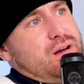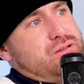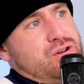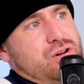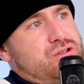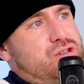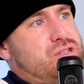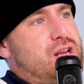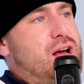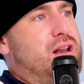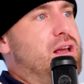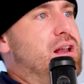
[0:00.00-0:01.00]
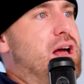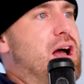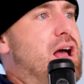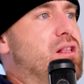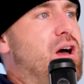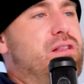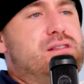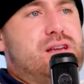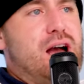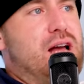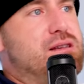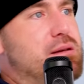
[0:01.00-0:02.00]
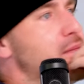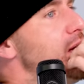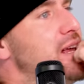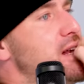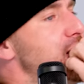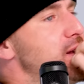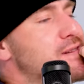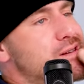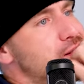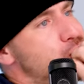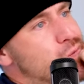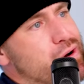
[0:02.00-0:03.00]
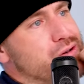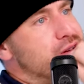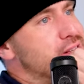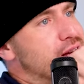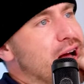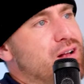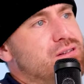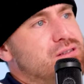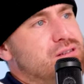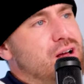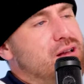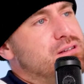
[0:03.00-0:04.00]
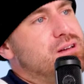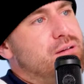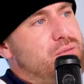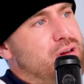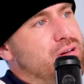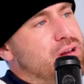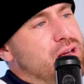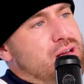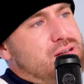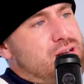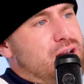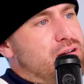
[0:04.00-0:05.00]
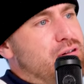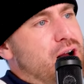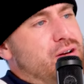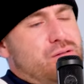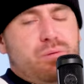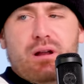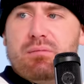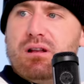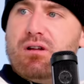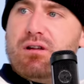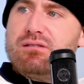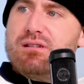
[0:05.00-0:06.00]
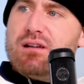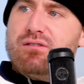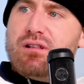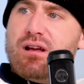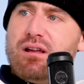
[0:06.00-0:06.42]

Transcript: uh, Dirk just kind of and I. A lot of these guys I meet. It's weird as it sounds, not it's not, not it's not like Grindr, but I meet a lot of these guys